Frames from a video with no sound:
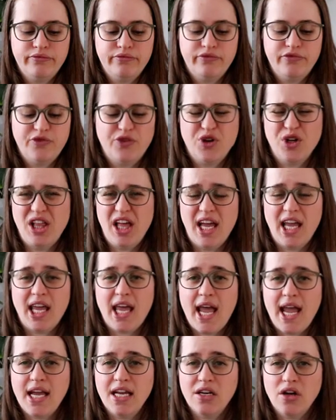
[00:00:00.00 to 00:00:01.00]
for
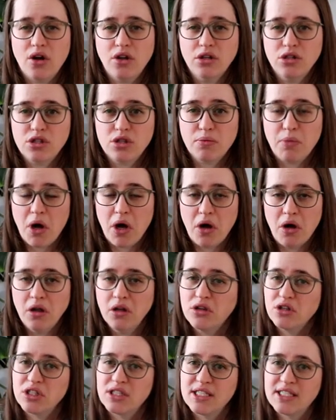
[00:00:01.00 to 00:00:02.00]
like $8 a ball
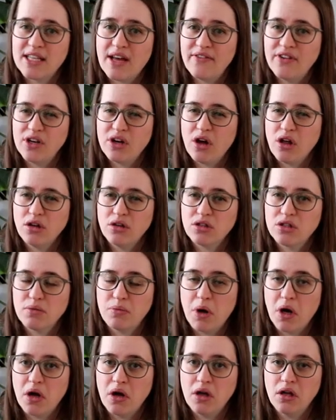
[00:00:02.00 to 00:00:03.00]
or $7 a
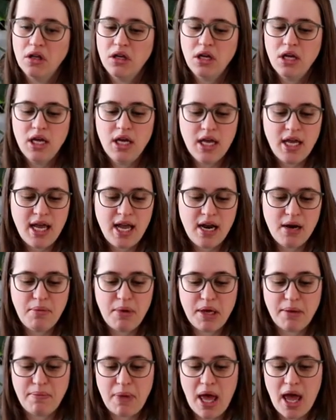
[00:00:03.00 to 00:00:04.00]
ball in a
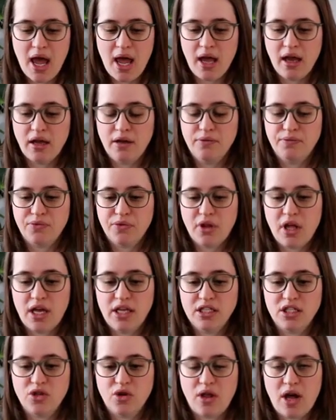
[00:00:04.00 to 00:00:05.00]
big bag.
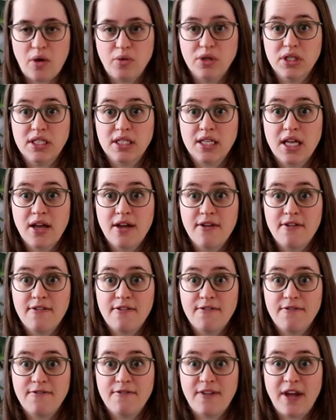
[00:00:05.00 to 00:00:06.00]
And so that was
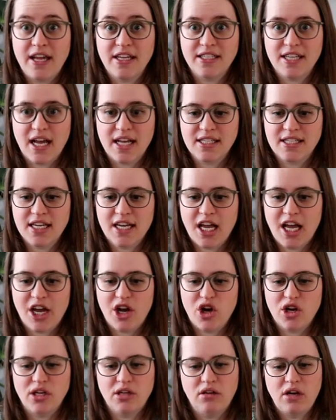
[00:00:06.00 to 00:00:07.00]
fantastic. I
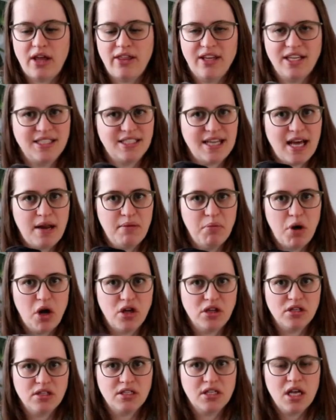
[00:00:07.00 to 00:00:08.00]
got, I think, 10
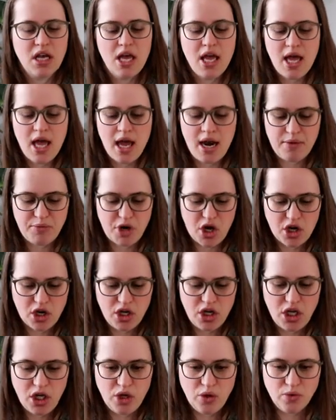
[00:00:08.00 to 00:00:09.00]
balls, and I'm not
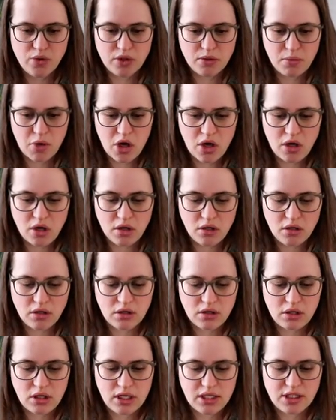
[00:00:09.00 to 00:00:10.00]
going to use them all.
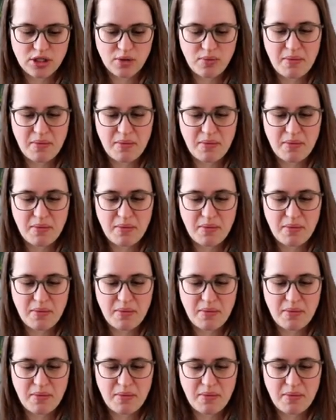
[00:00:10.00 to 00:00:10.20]
And so